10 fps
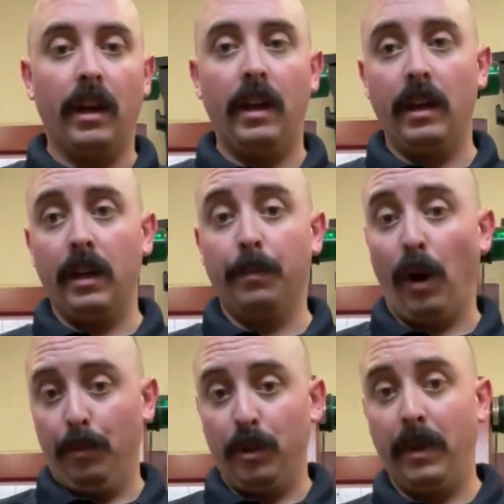a
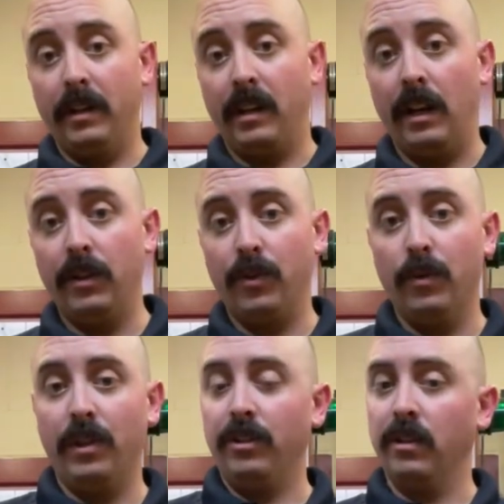properly maintained
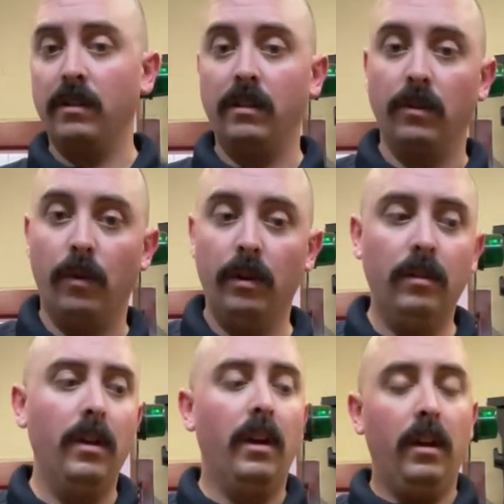tool that just needs an oil
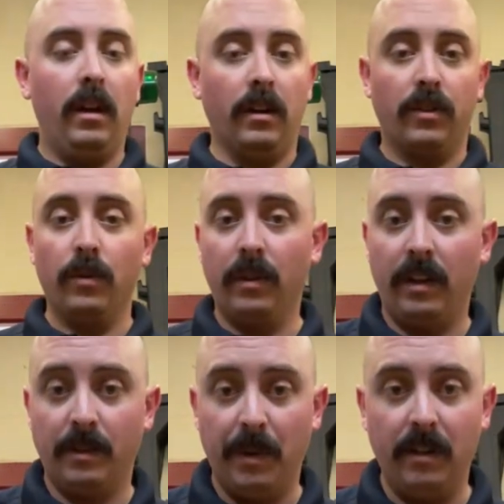and a tool that
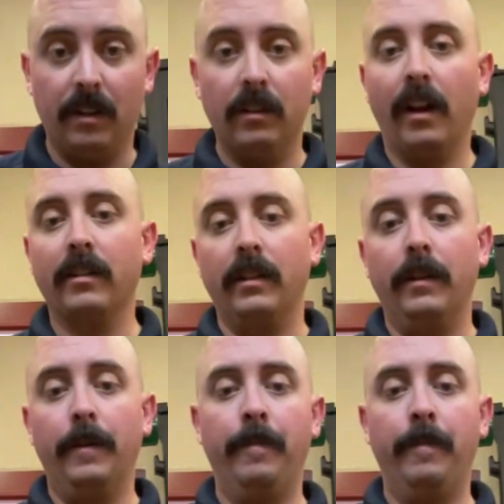has been neglected.